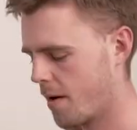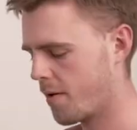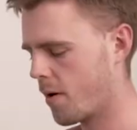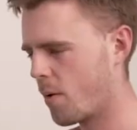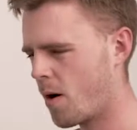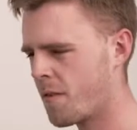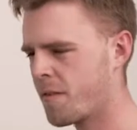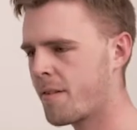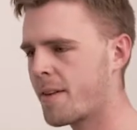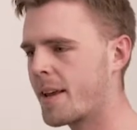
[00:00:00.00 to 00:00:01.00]
So
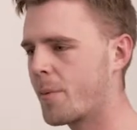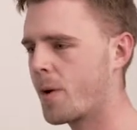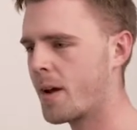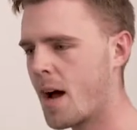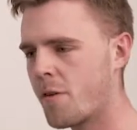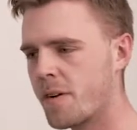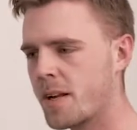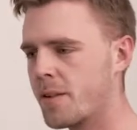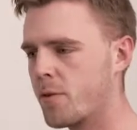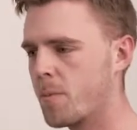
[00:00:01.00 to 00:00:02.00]
obviously we can't
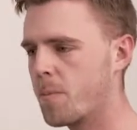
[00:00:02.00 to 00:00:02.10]
really do